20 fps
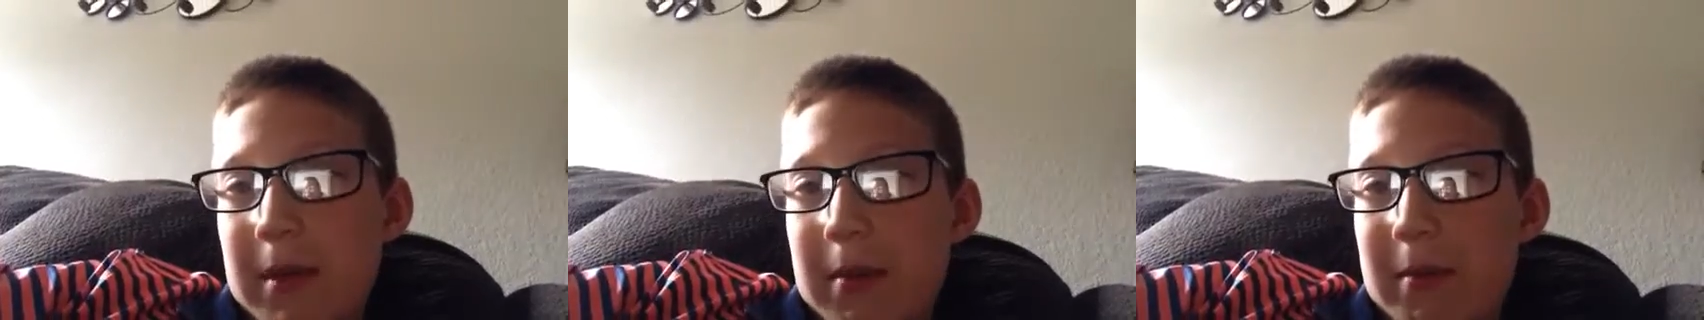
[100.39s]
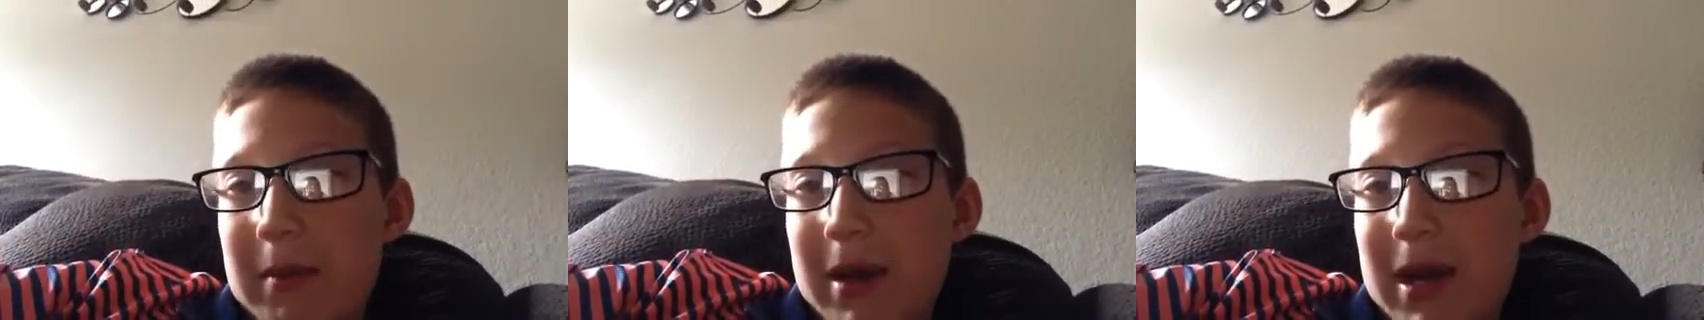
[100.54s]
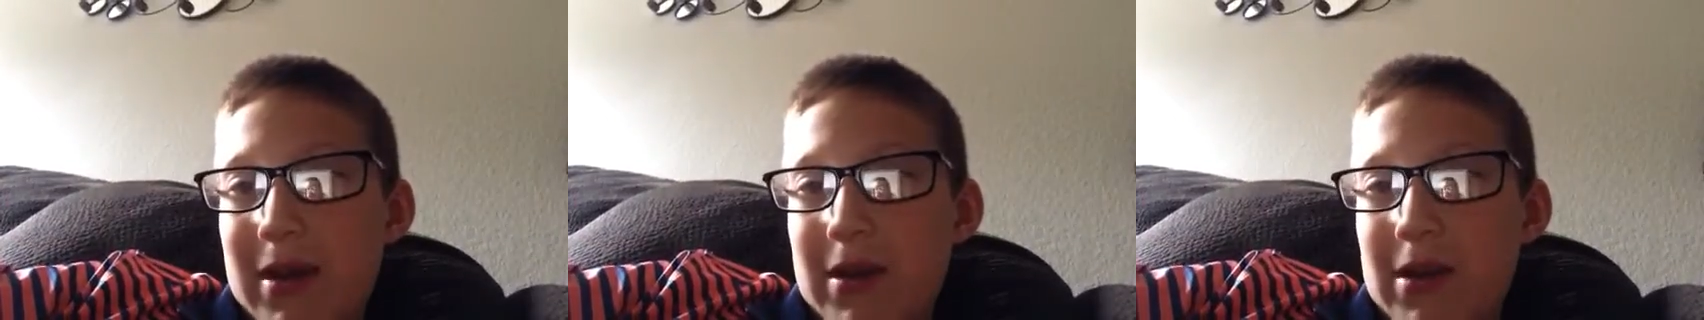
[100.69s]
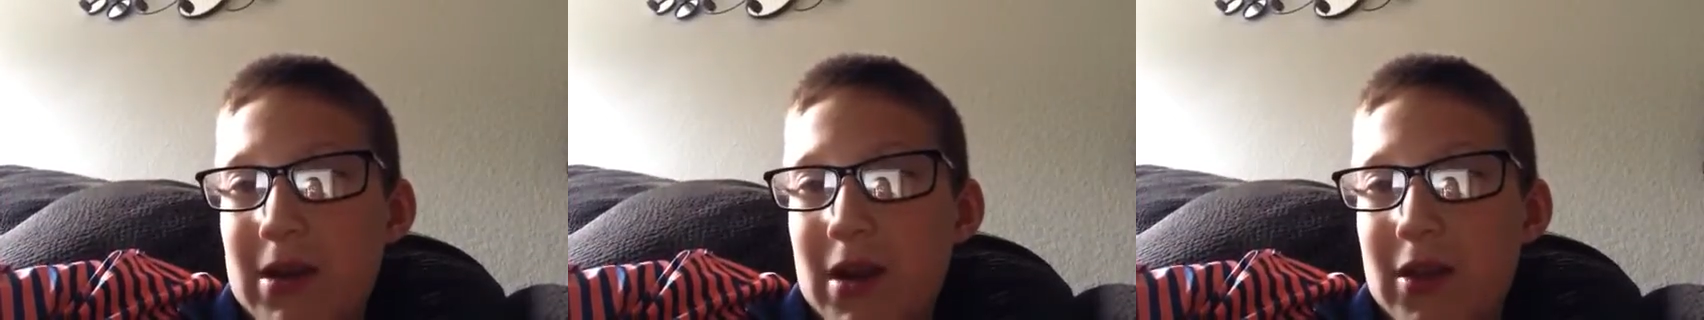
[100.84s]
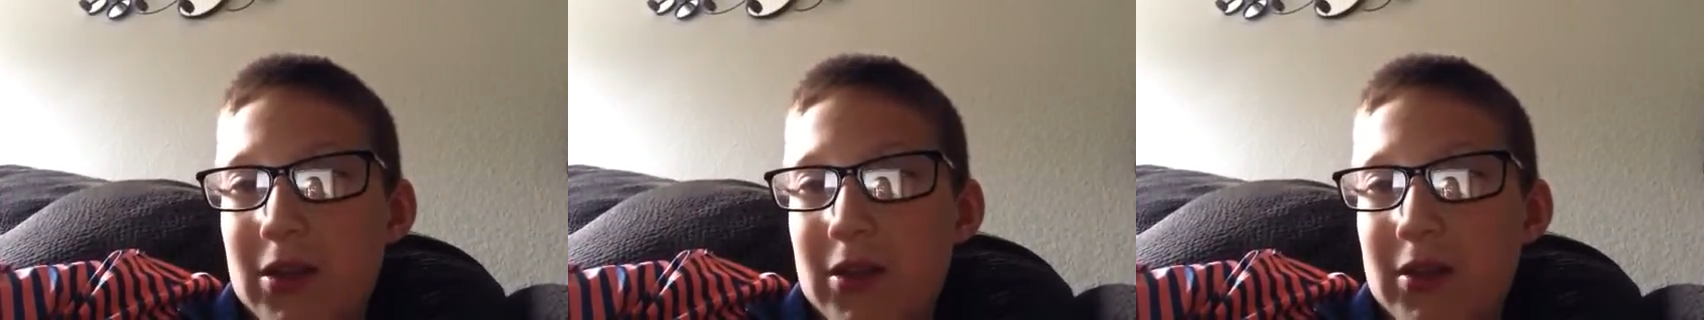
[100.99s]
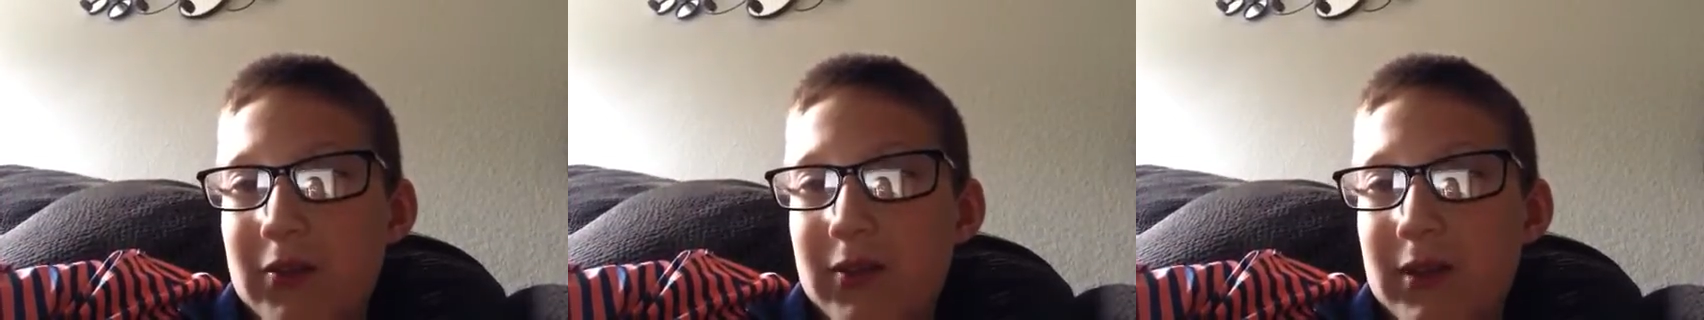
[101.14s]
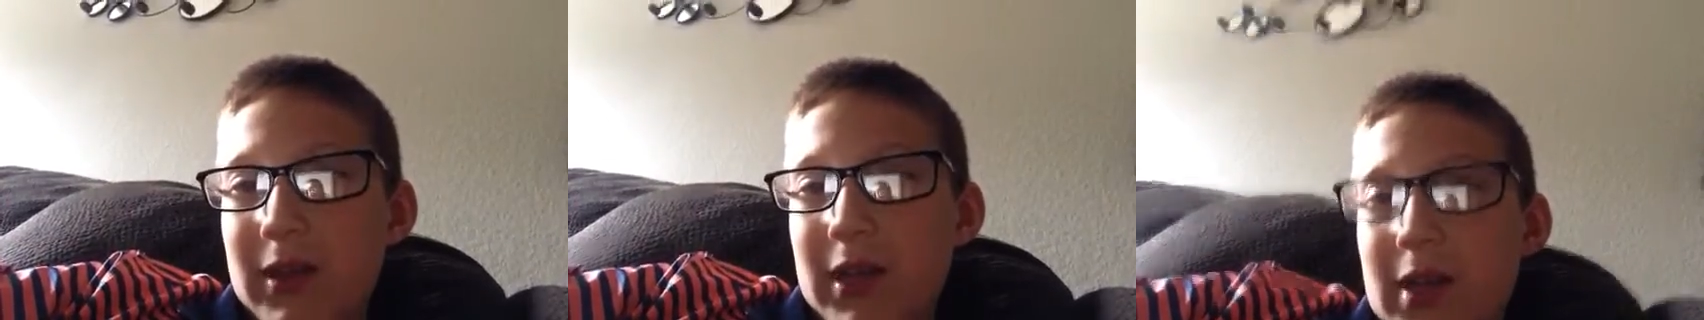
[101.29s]
I made
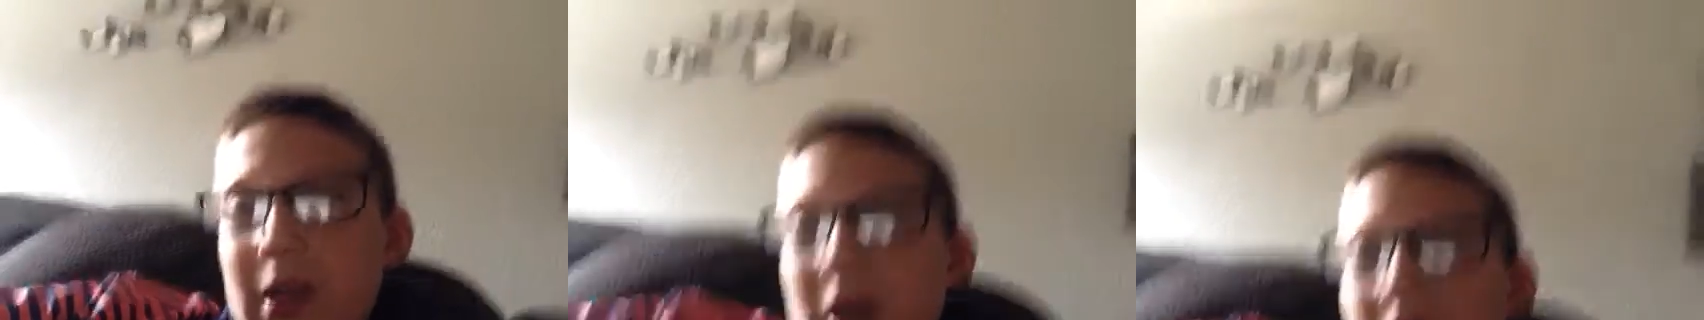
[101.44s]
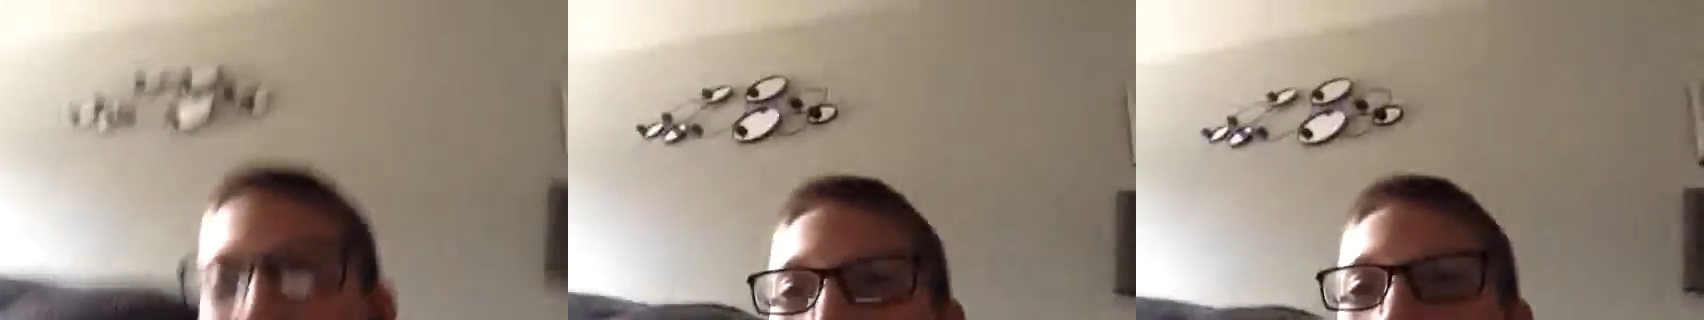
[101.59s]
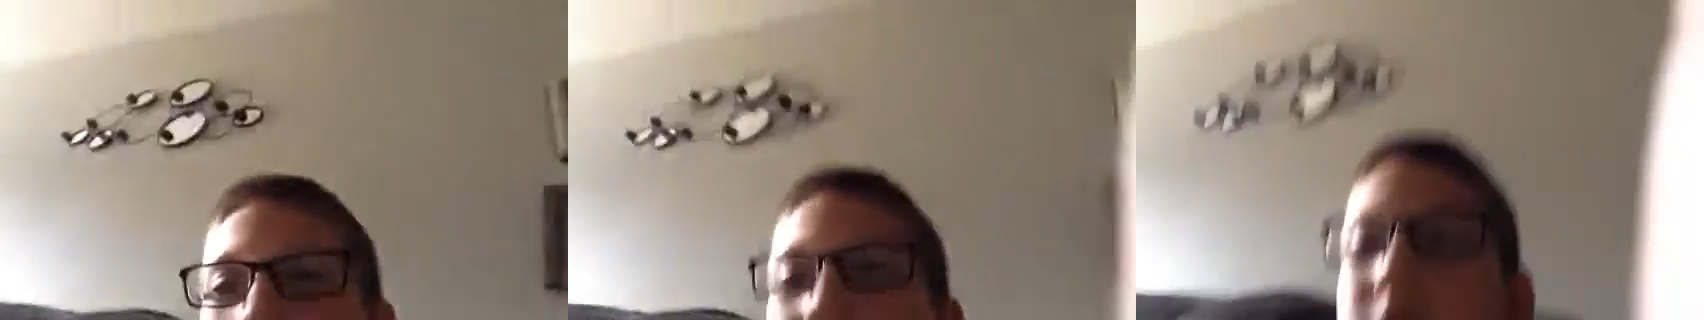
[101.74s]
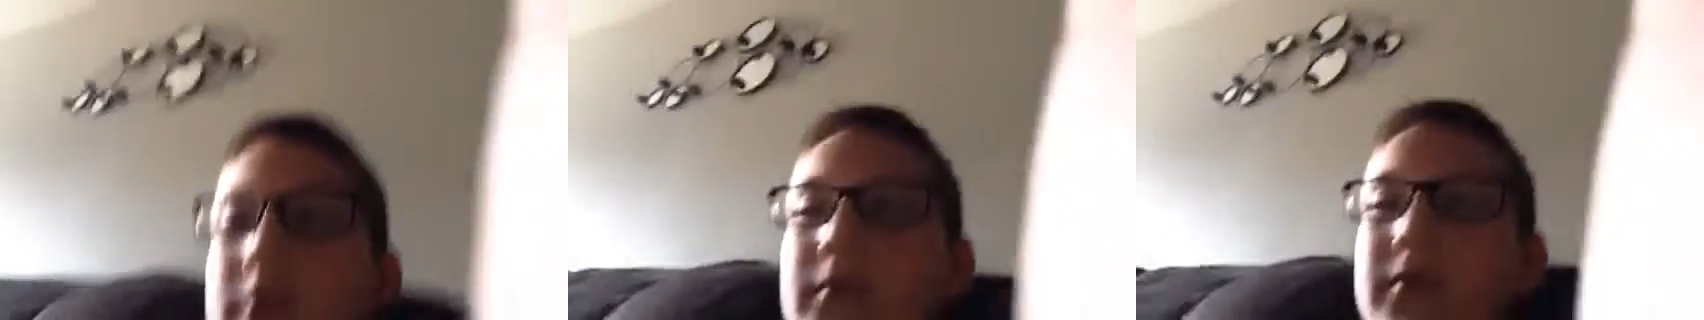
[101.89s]
another video.